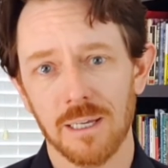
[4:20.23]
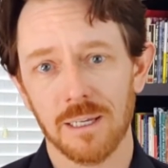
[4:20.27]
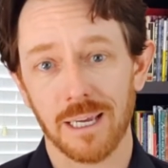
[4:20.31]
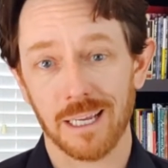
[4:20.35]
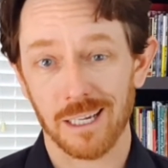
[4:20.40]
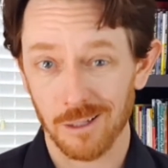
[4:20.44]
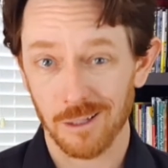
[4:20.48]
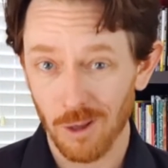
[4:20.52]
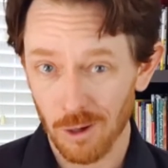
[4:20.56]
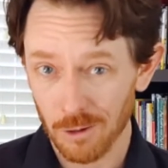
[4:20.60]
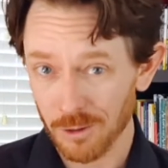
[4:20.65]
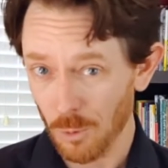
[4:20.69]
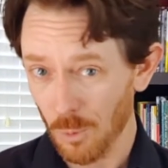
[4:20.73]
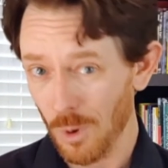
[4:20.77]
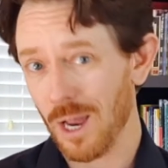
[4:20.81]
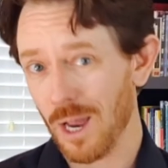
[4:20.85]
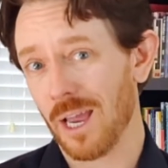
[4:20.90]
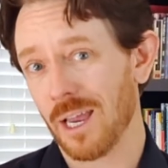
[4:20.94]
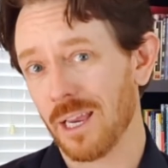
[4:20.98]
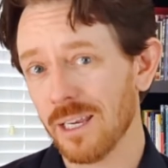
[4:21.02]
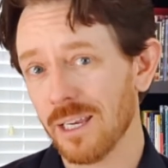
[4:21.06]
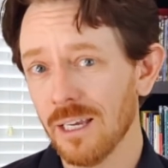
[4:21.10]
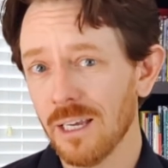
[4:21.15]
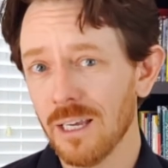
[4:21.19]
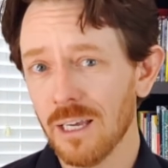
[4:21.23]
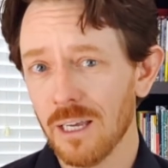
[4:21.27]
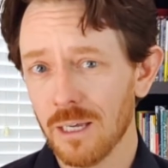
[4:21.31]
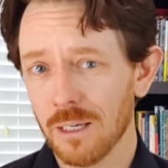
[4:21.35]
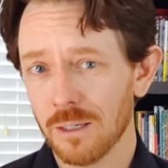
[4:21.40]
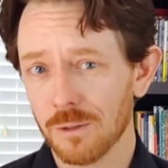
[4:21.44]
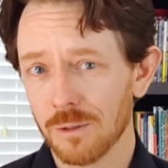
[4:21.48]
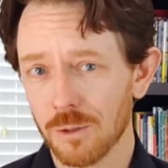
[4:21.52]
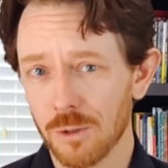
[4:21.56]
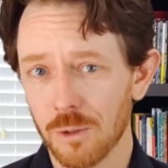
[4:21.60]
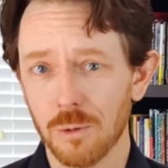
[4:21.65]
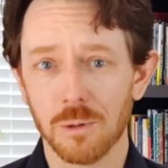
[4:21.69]
And along the way,
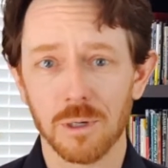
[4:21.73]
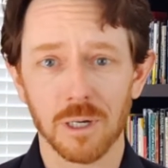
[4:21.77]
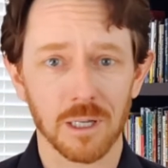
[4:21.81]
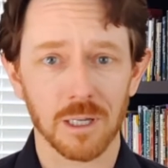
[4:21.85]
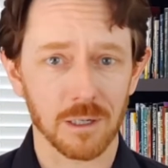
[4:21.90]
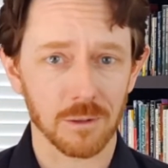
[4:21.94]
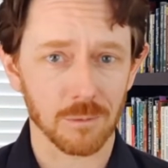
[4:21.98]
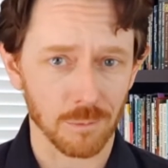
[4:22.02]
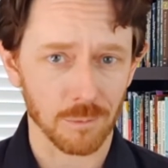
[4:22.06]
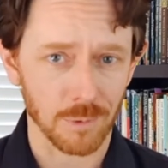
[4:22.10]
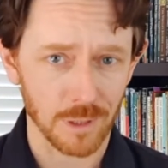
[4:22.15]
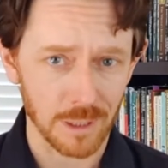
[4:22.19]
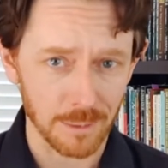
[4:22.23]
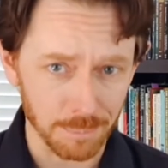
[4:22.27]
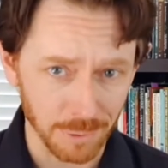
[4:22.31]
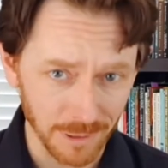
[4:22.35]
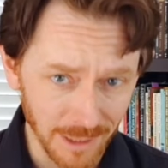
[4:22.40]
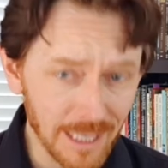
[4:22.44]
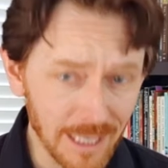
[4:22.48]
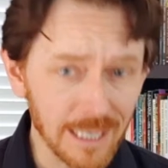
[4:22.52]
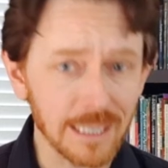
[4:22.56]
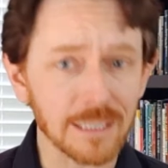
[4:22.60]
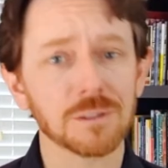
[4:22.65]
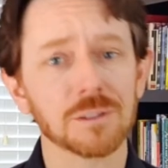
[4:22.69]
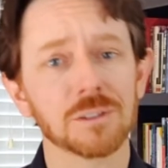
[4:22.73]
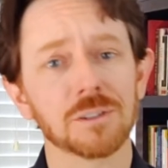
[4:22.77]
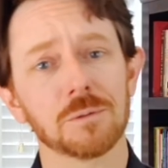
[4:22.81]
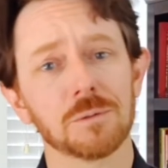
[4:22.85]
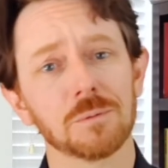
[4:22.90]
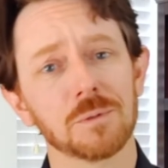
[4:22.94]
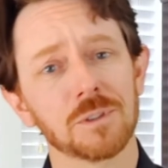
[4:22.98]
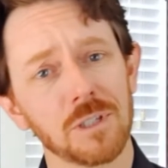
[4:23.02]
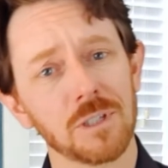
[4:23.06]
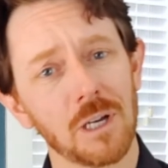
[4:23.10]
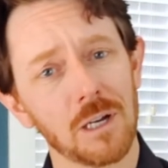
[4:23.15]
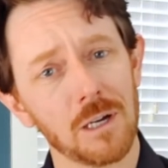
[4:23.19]
you can replace
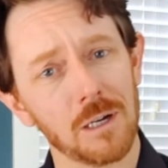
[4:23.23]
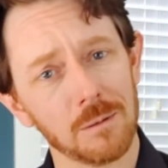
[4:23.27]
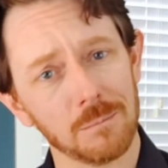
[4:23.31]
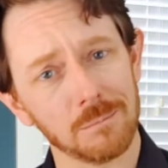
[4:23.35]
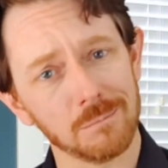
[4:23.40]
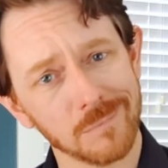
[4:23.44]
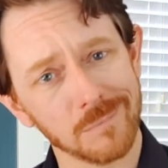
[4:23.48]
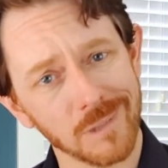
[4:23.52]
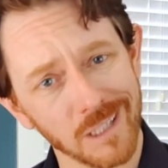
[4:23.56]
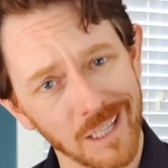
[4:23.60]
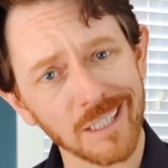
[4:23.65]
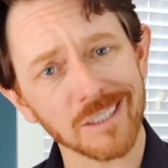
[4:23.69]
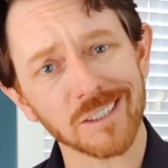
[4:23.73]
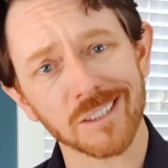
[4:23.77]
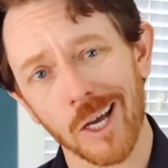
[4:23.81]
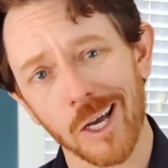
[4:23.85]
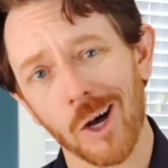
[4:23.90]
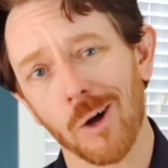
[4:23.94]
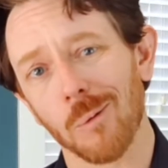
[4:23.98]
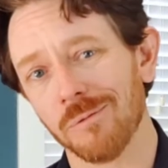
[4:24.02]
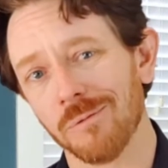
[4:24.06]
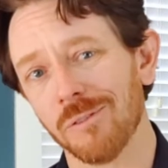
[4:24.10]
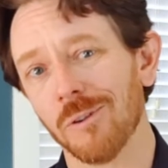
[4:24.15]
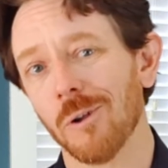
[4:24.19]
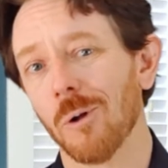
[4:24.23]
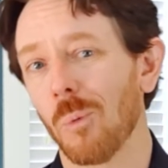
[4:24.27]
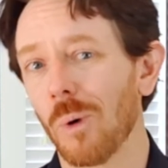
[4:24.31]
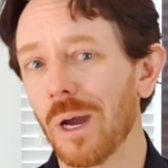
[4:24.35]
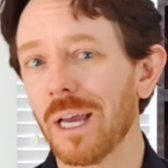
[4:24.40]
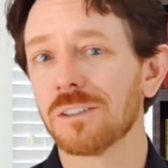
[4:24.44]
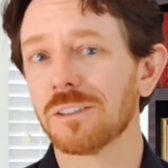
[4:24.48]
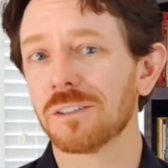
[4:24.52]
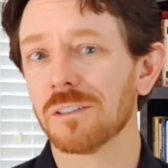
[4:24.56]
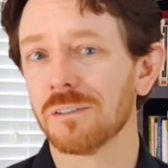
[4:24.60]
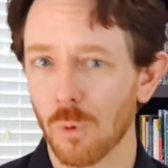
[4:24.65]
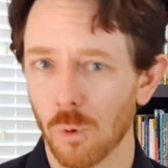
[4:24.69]
some less helpful
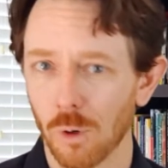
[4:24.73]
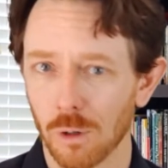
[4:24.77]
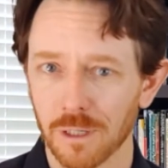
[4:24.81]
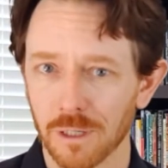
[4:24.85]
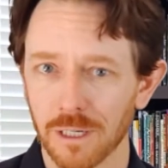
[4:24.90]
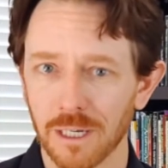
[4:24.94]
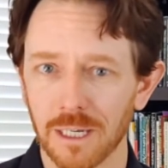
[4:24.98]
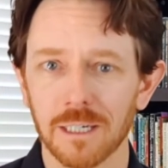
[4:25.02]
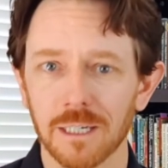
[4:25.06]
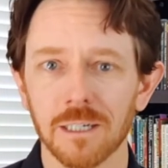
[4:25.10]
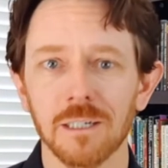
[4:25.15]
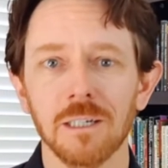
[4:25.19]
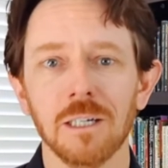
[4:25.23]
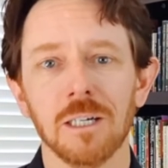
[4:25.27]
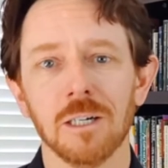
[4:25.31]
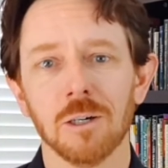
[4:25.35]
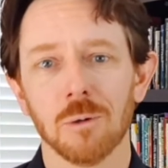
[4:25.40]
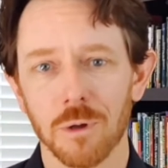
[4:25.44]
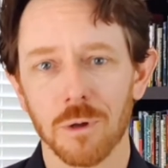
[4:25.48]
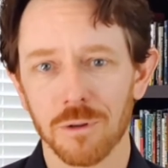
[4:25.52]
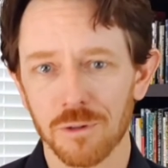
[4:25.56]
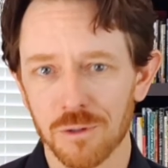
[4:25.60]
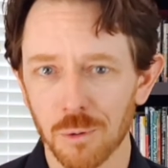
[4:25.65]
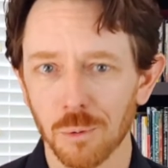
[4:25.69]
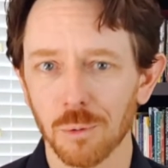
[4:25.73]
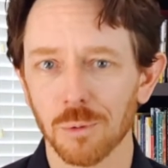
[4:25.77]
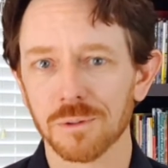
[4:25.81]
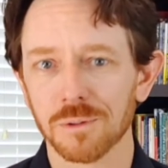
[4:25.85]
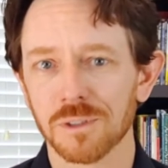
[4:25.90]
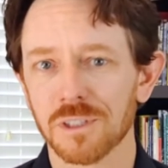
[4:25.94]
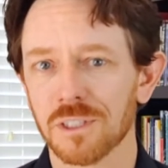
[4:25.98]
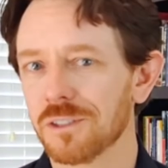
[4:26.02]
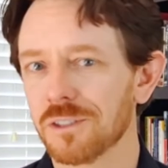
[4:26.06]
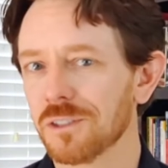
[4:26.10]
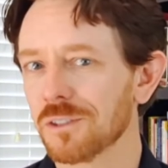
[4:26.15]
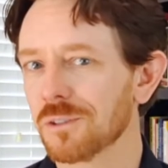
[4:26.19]
ways of working with
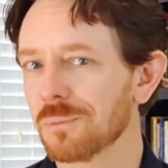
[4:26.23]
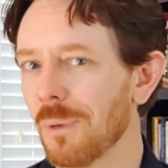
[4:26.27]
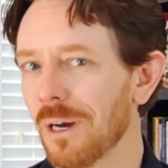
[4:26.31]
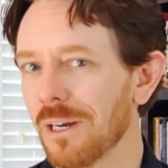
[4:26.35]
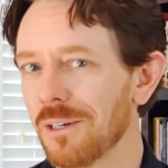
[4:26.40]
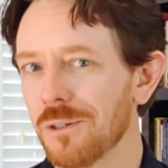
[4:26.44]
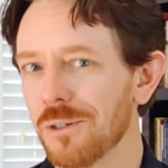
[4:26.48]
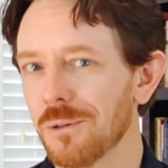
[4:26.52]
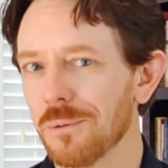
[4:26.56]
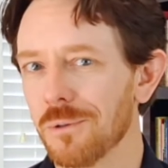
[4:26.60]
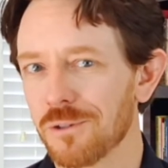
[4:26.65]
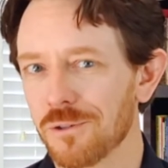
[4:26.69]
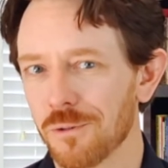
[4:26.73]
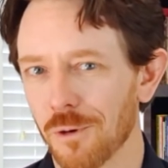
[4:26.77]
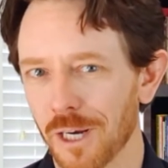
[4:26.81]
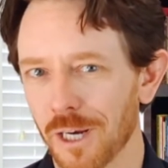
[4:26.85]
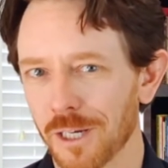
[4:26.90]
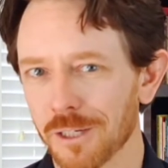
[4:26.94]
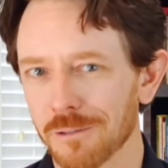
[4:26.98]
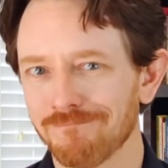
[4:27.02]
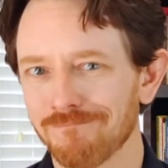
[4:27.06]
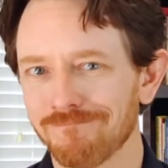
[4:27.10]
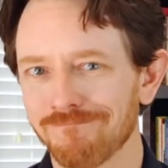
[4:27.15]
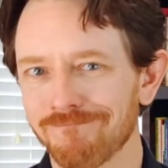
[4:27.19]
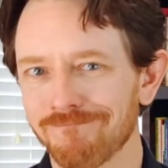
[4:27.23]
tools that just might do the trick.